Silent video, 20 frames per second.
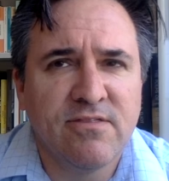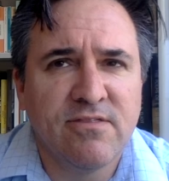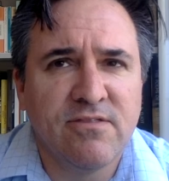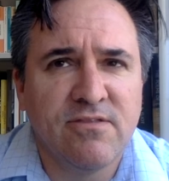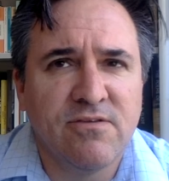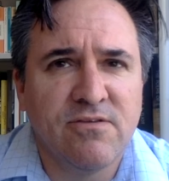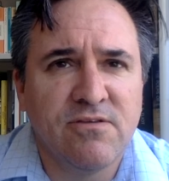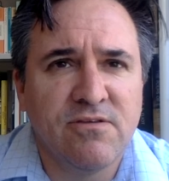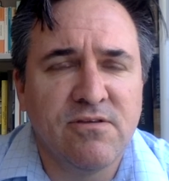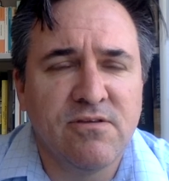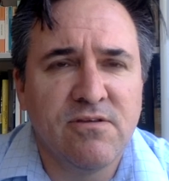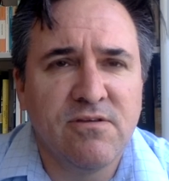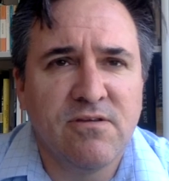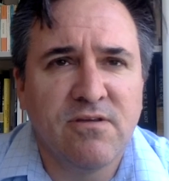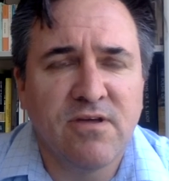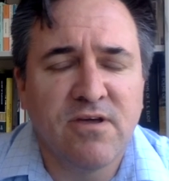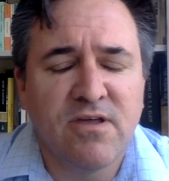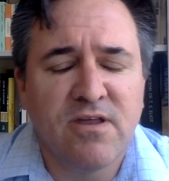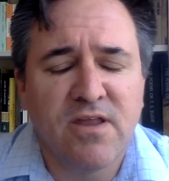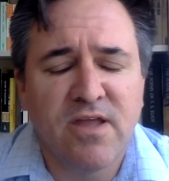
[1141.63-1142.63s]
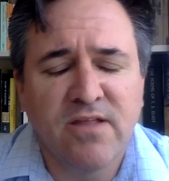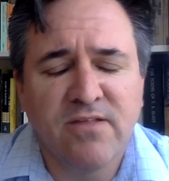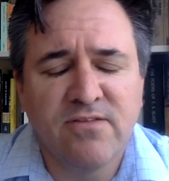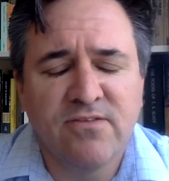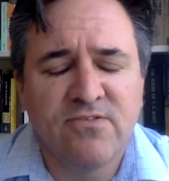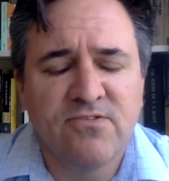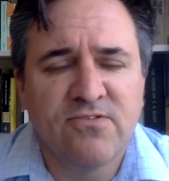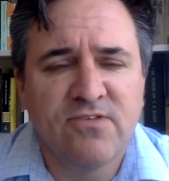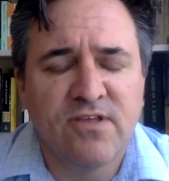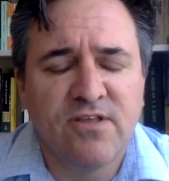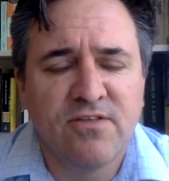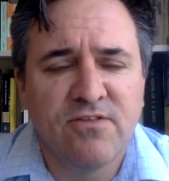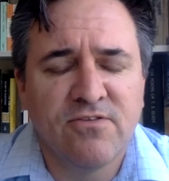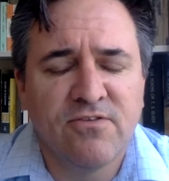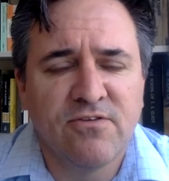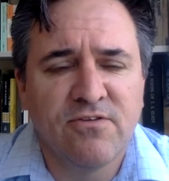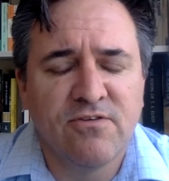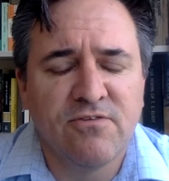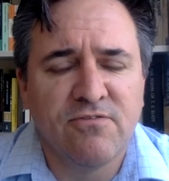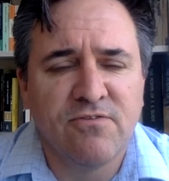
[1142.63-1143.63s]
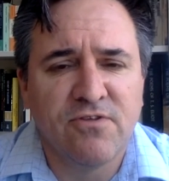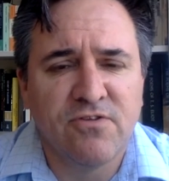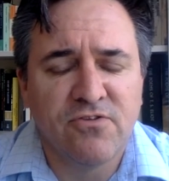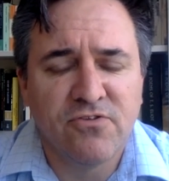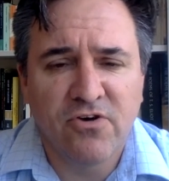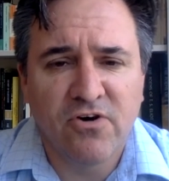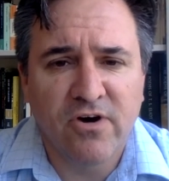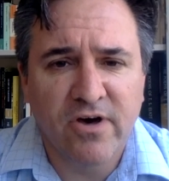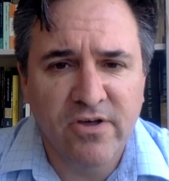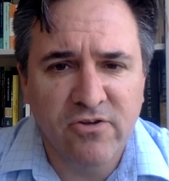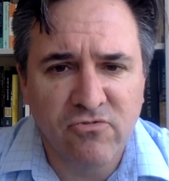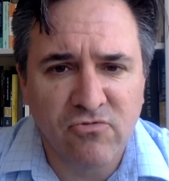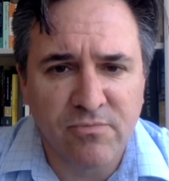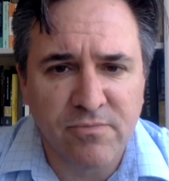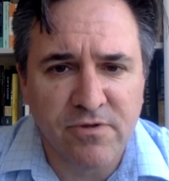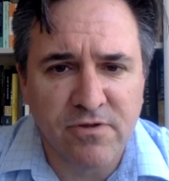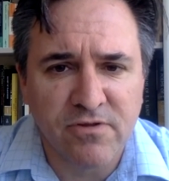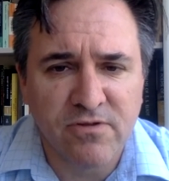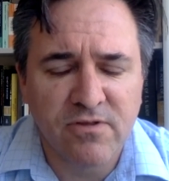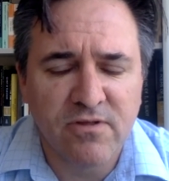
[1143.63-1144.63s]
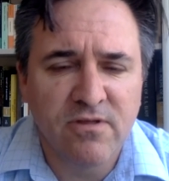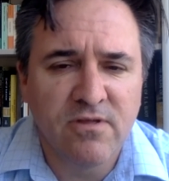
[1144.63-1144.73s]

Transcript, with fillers: the connected sense of entitlement